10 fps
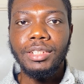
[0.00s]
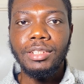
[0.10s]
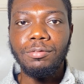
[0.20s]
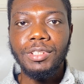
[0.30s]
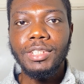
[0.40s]

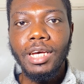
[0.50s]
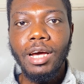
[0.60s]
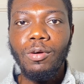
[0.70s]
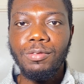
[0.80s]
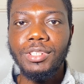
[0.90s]
The
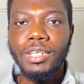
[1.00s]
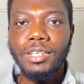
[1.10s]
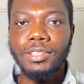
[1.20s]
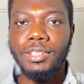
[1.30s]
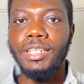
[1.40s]
visa
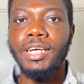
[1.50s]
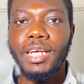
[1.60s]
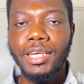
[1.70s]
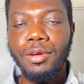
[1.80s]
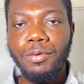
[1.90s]
officers, they are
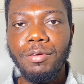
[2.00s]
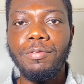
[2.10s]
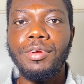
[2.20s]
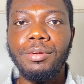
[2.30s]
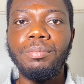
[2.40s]
like a
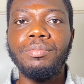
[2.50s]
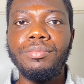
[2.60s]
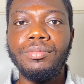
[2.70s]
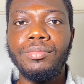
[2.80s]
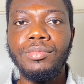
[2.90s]
referee
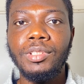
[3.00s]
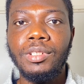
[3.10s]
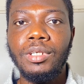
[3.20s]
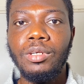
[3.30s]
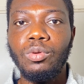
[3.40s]

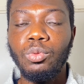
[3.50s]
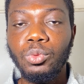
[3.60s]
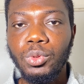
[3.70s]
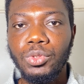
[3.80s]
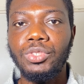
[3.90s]

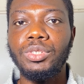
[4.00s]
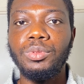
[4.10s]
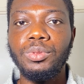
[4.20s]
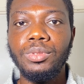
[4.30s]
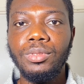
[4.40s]
who knows the
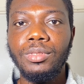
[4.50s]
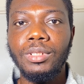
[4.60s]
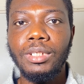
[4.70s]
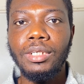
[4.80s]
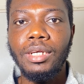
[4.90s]
rule,
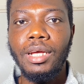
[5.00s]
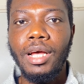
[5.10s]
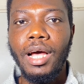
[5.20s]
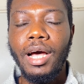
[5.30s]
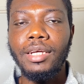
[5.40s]

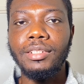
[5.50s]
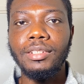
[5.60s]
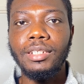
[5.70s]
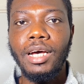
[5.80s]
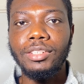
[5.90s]

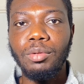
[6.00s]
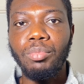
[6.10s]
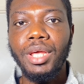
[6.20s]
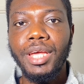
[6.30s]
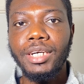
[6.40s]
and as a
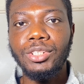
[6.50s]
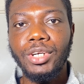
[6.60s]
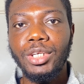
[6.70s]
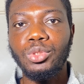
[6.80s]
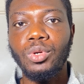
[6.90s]
player
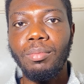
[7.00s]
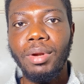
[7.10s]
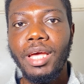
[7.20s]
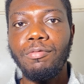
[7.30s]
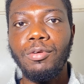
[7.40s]
trying to
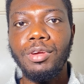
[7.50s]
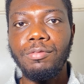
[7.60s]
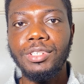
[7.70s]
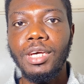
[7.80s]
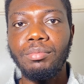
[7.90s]
apply for a
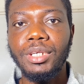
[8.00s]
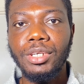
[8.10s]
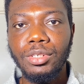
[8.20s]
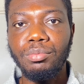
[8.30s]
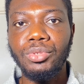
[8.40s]
visa
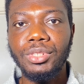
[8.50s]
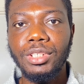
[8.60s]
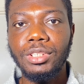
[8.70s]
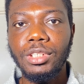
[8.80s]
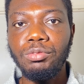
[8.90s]
application
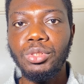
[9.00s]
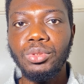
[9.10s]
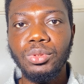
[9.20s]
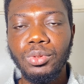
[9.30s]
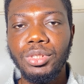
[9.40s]
process, if you
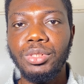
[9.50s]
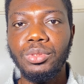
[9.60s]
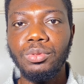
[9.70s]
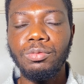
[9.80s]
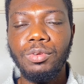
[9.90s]
don't know the
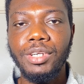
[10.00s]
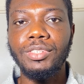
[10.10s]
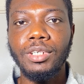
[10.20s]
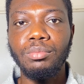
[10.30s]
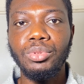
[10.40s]
rule, for
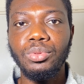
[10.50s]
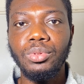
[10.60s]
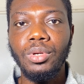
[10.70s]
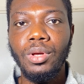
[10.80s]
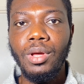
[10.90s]
example,
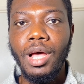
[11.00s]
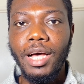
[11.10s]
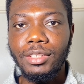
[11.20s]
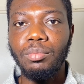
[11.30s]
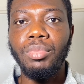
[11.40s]

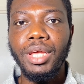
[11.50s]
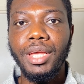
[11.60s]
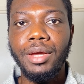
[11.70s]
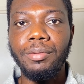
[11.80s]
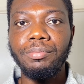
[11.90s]
as a
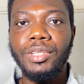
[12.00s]
player,